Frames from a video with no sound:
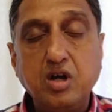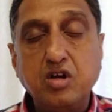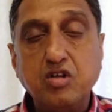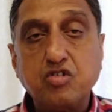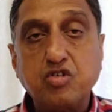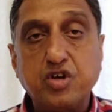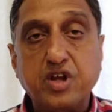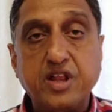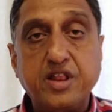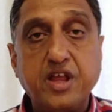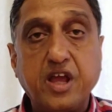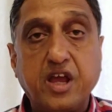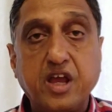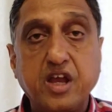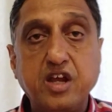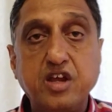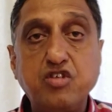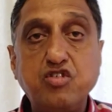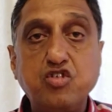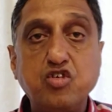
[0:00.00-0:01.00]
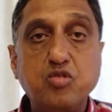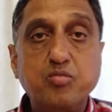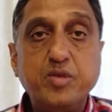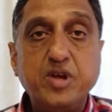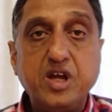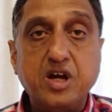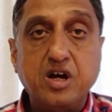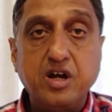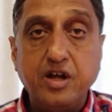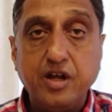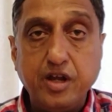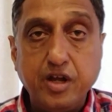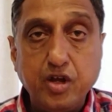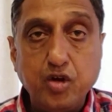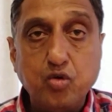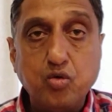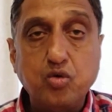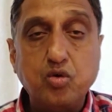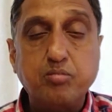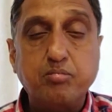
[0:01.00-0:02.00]
so that they can issue me a
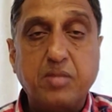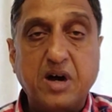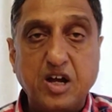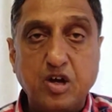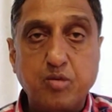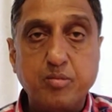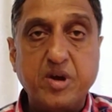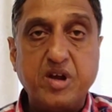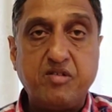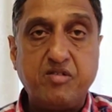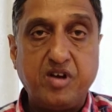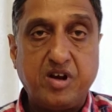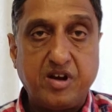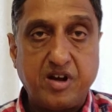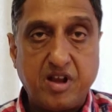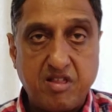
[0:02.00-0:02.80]
new biometric